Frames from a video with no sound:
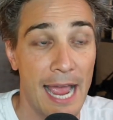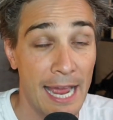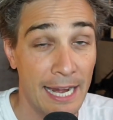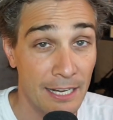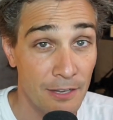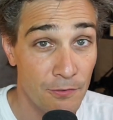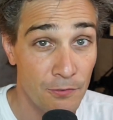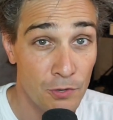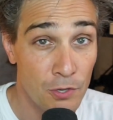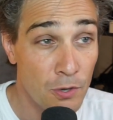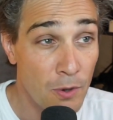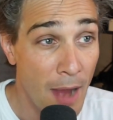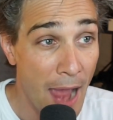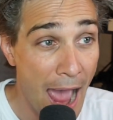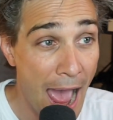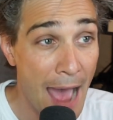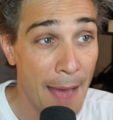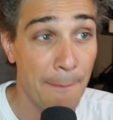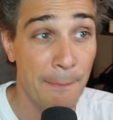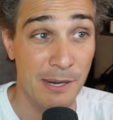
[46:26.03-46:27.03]
And if you
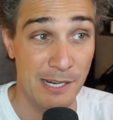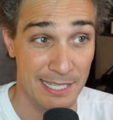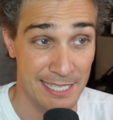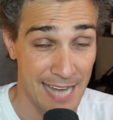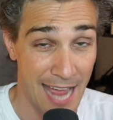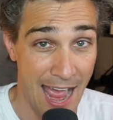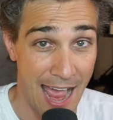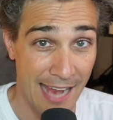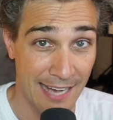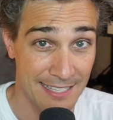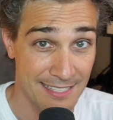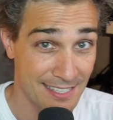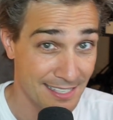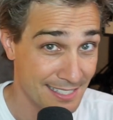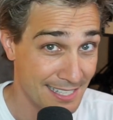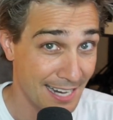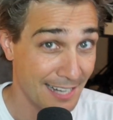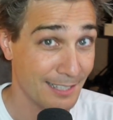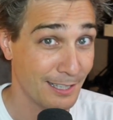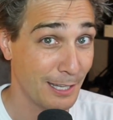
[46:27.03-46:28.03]
happen to
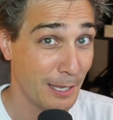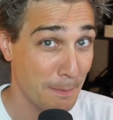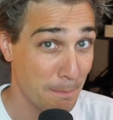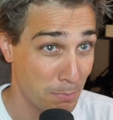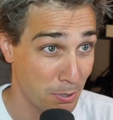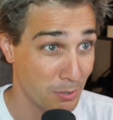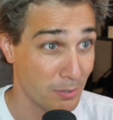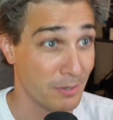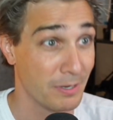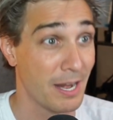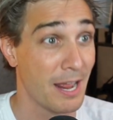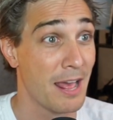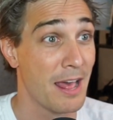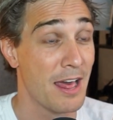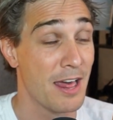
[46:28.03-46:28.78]
accidentally put